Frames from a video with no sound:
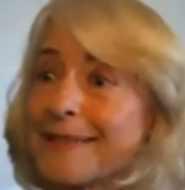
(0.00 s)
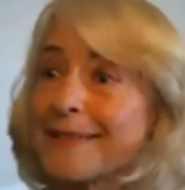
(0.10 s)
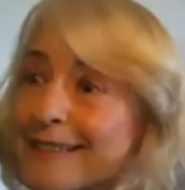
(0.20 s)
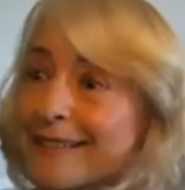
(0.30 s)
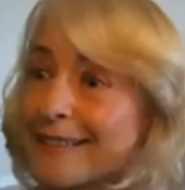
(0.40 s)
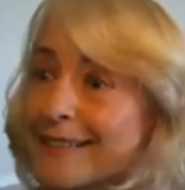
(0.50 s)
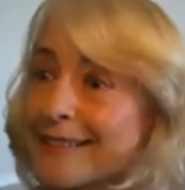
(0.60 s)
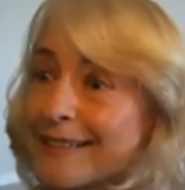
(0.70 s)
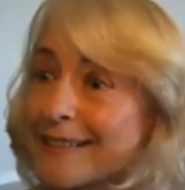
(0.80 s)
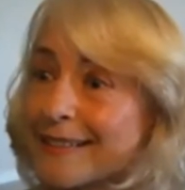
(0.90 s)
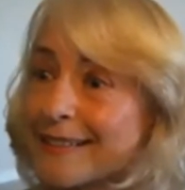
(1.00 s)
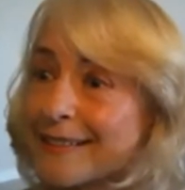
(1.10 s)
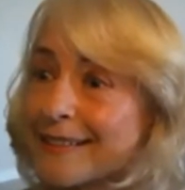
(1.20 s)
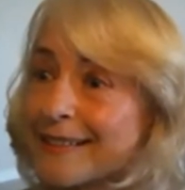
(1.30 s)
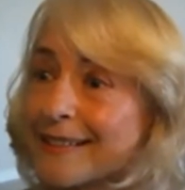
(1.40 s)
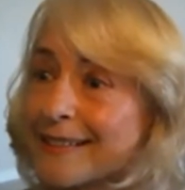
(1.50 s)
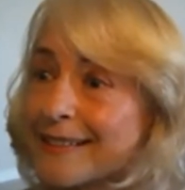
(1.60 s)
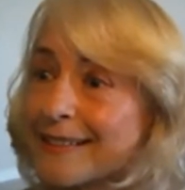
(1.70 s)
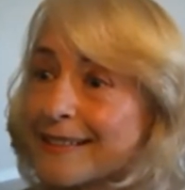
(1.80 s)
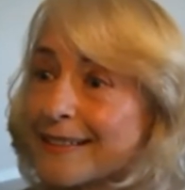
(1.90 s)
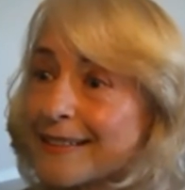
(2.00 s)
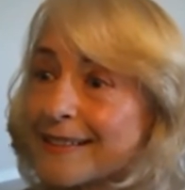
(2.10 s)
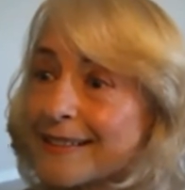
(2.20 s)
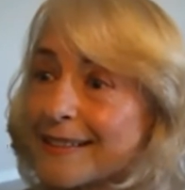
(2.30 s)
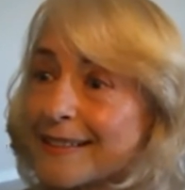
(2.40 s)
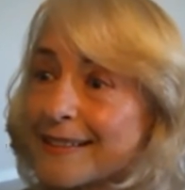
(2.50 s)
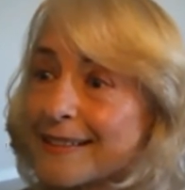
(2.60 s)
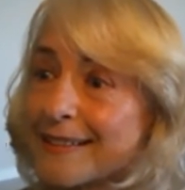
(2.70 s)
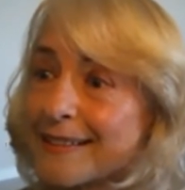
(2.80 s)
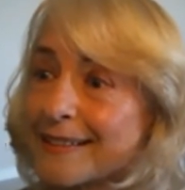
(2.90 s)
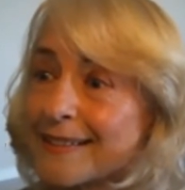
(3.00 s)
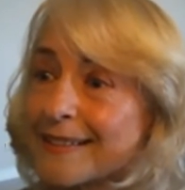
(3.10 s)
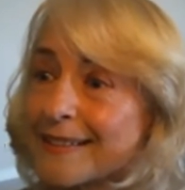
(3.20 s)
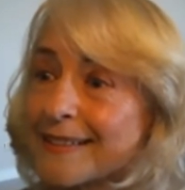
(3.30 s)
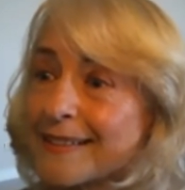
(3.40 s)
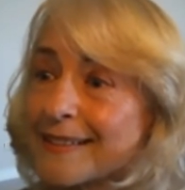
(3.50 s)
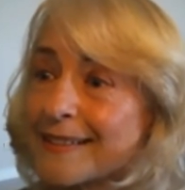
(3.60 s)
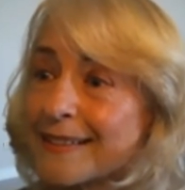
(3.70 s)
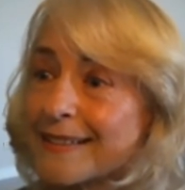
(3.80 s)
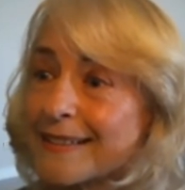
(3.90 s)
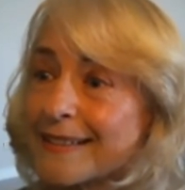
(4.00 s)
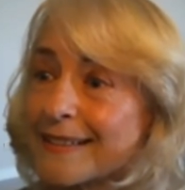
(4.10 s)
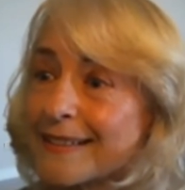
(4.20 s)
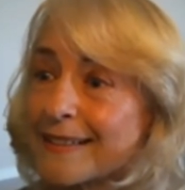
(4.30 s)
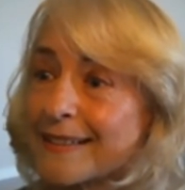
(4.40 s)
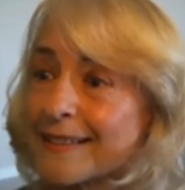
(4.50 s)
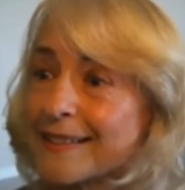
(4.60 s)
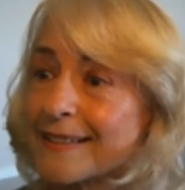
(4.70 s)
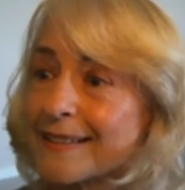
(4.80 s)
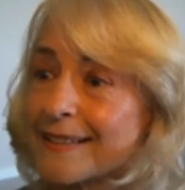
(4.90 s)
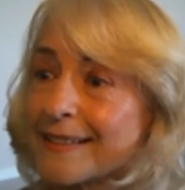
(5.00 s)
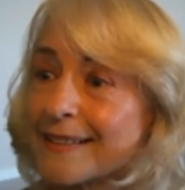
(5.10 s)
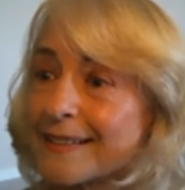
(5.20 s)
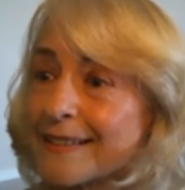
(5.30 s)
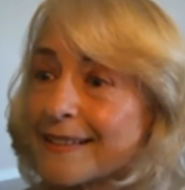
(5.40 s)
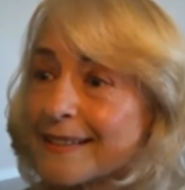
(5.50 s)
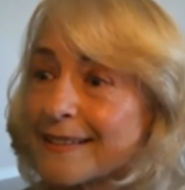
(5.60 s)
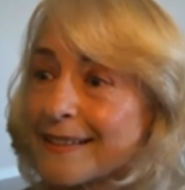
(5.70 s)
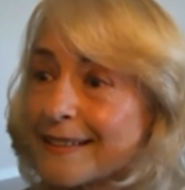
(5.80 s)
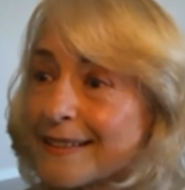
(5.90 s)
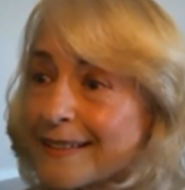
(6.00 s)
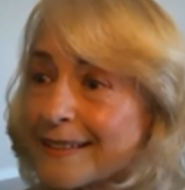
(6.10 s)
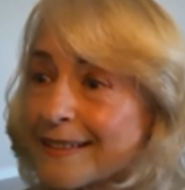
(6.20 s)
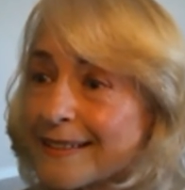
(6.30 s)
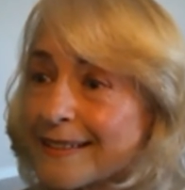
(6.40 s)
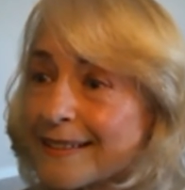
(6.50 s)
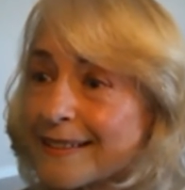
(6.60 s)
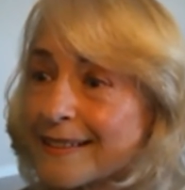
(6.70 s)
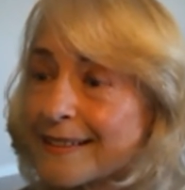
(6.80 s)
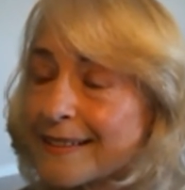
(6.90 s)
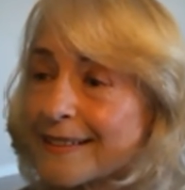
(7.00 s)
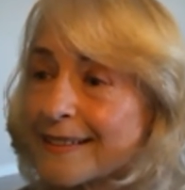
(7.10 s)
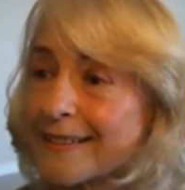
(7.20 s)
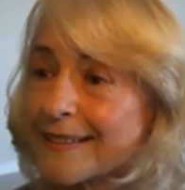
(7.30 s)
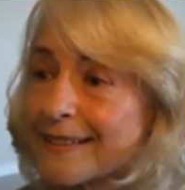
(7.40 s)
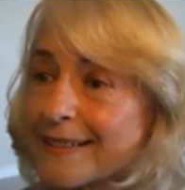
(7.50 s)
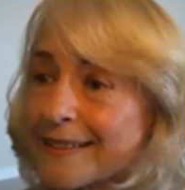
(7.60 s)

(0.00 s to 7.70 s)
Nothing is said.